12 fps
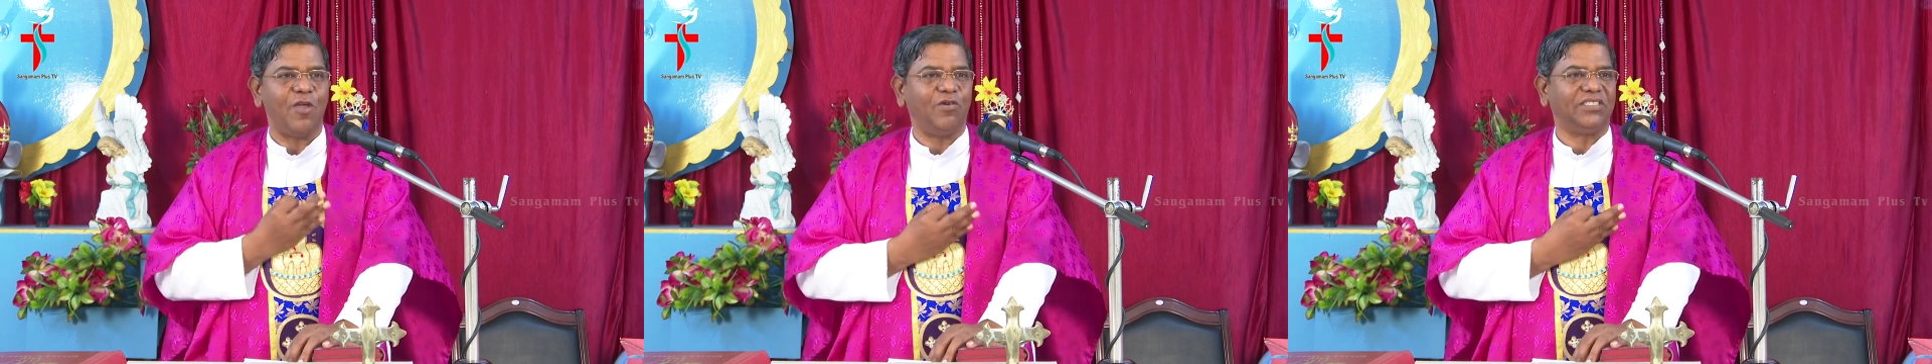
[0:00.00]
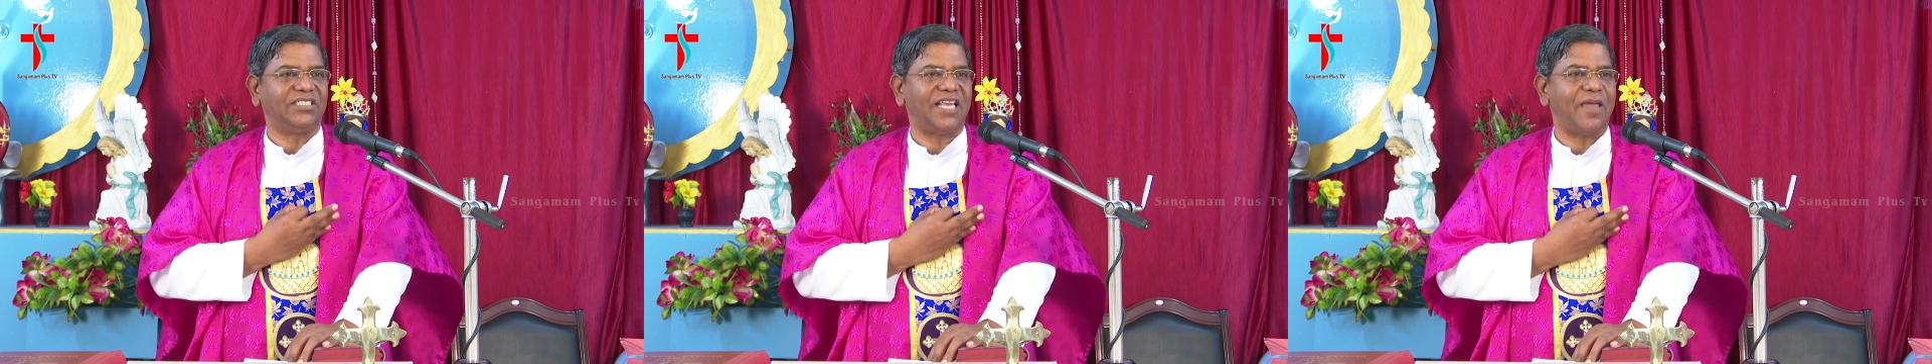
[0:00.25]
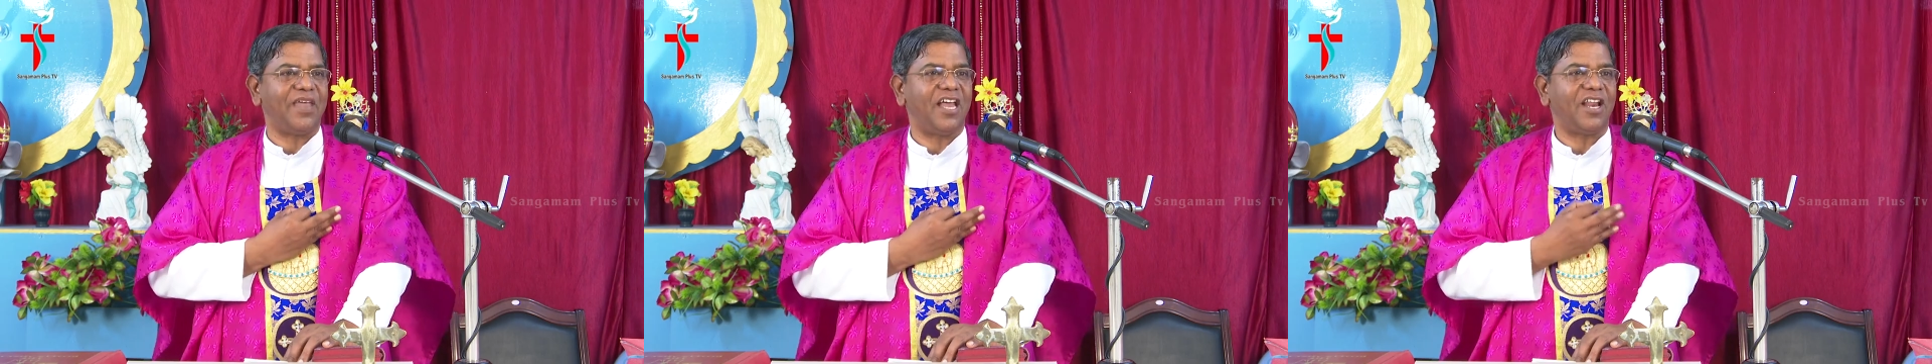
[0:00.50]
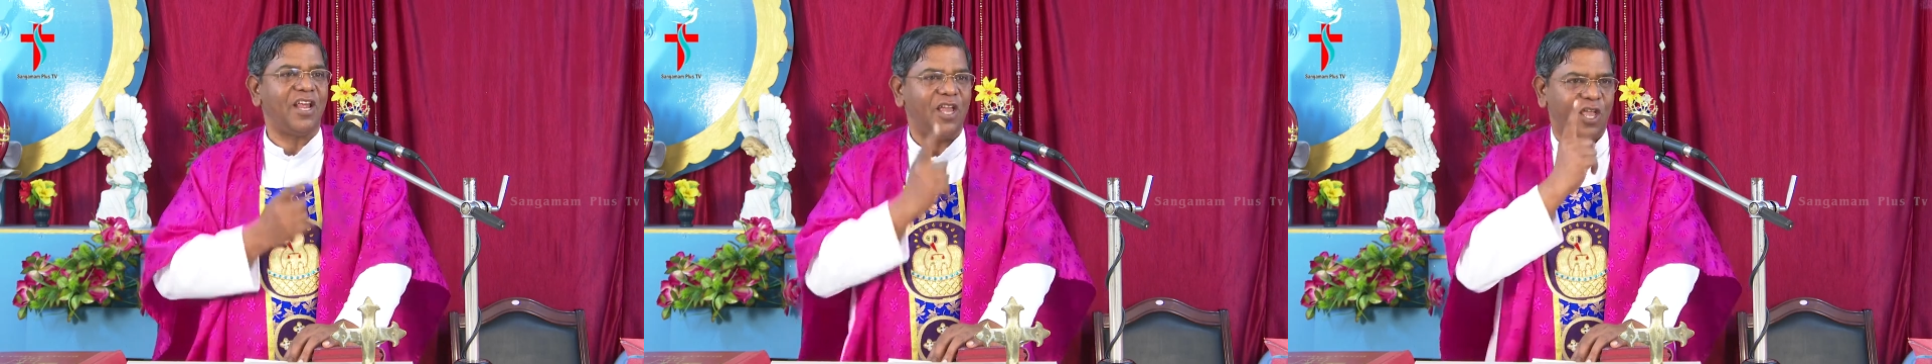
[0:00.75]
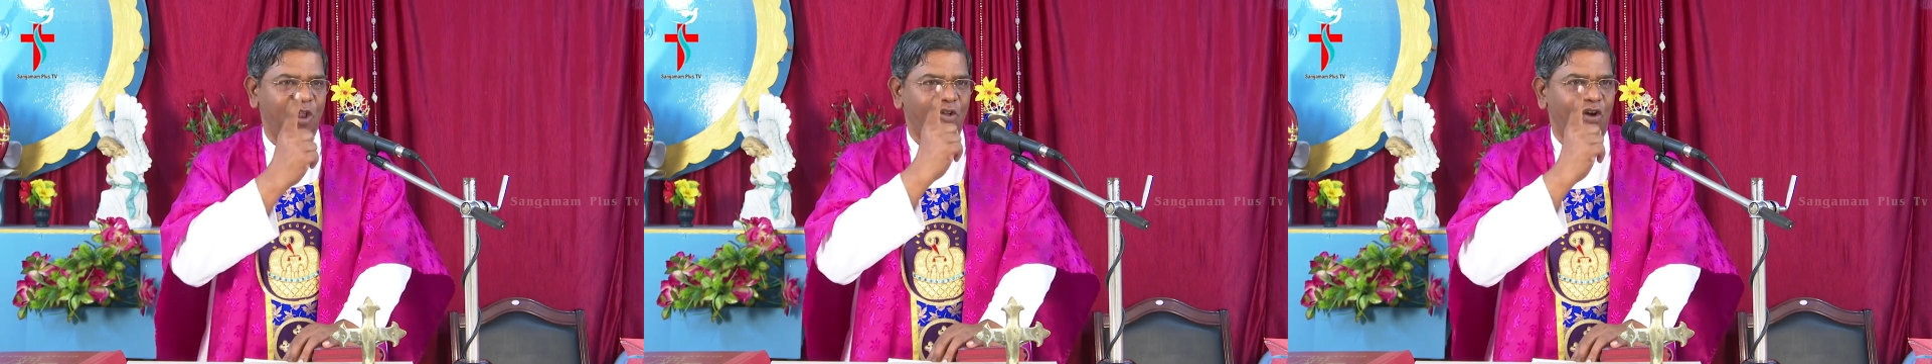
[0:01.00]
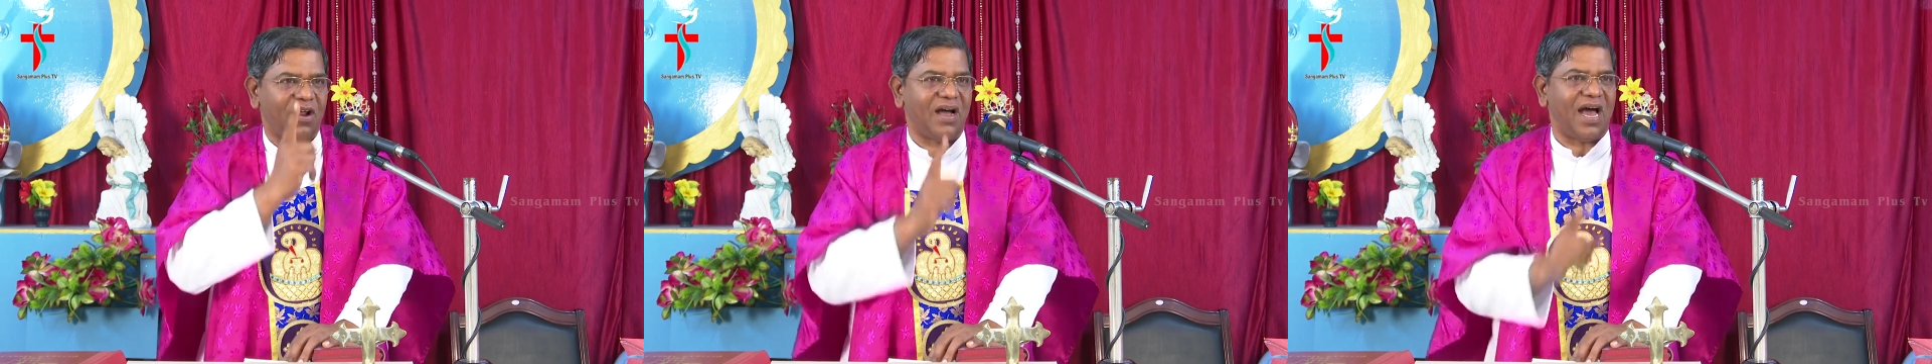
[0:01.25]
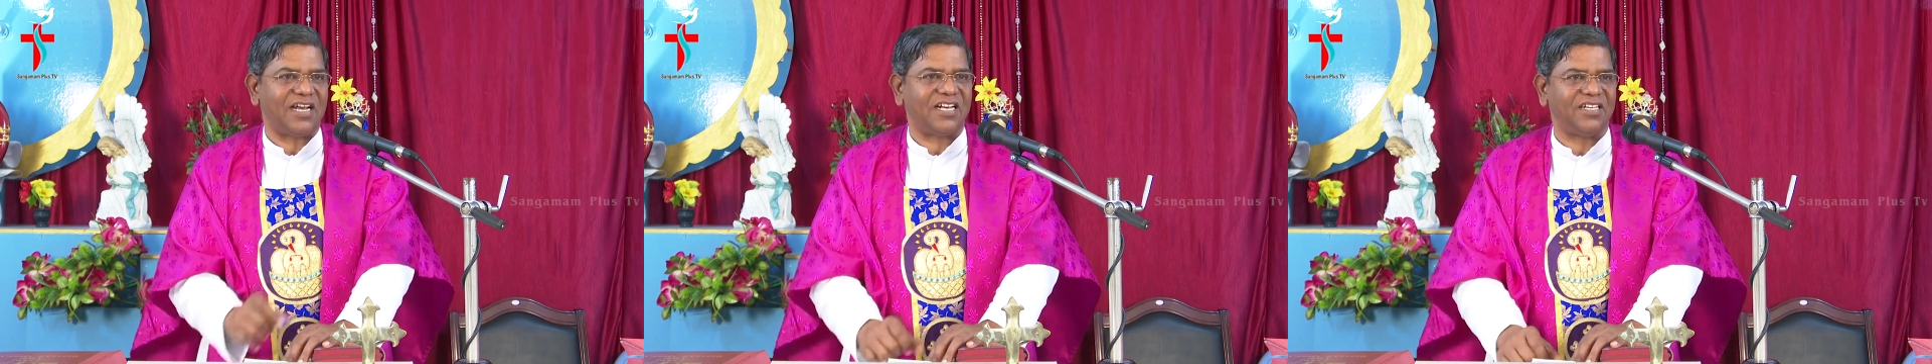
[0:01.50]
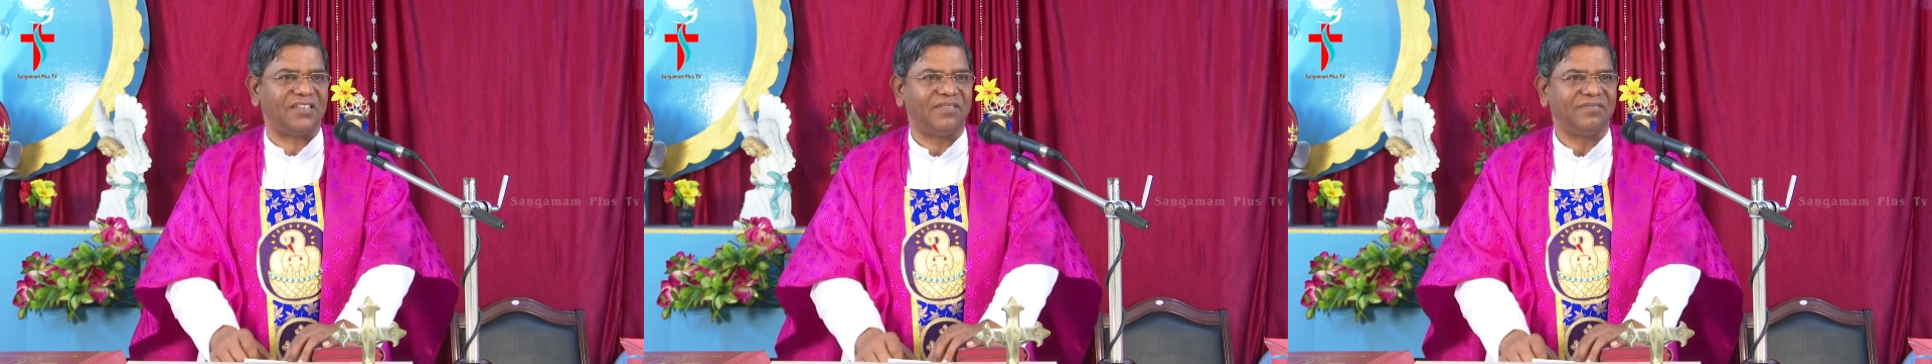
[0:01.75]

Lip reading: your Savior in your heart.